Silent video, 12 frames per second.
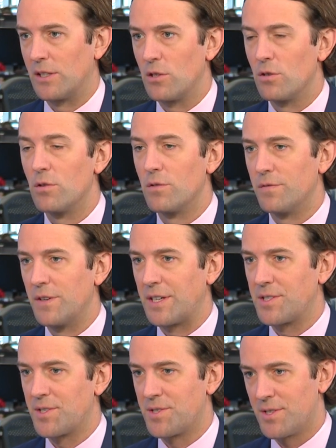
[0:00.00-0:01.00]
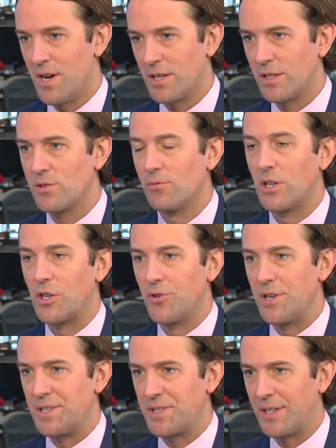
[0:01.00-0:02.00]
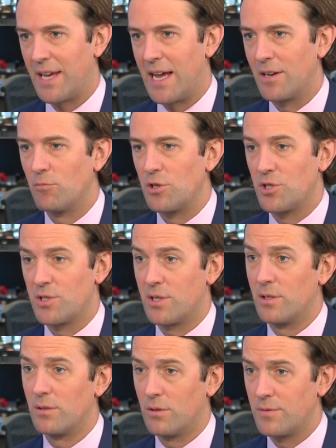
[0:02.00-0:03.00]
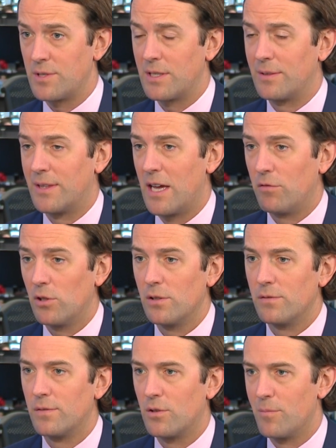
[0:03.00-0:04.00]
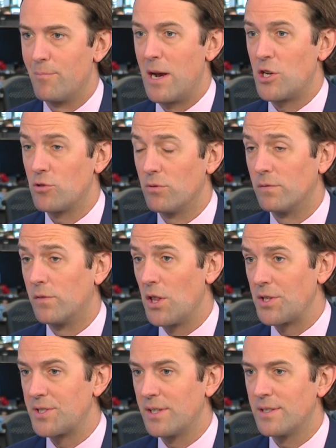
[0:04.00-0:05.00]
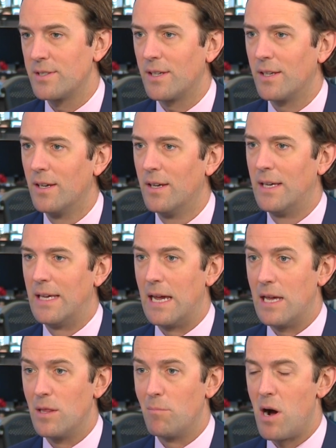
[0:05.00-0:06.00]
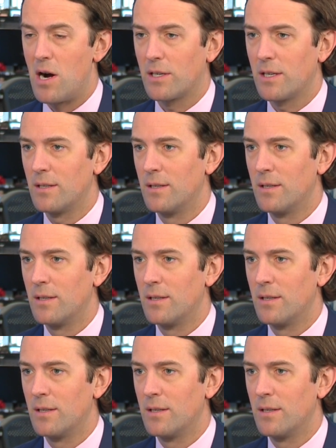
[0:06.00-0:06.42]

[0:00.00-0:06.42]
the VIX is starting to increase again, which is obviously the level of or measure of volatility in the market.